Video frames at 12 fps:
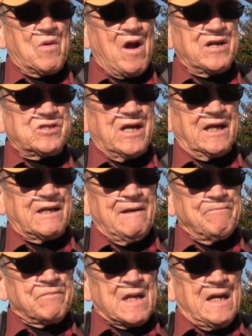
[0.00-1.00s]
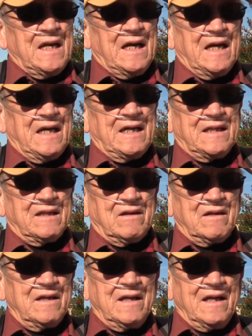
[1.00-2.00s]
project,
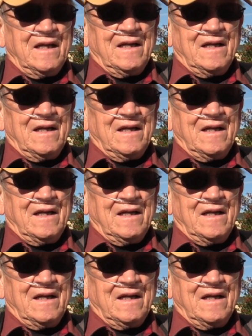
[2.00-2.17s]
a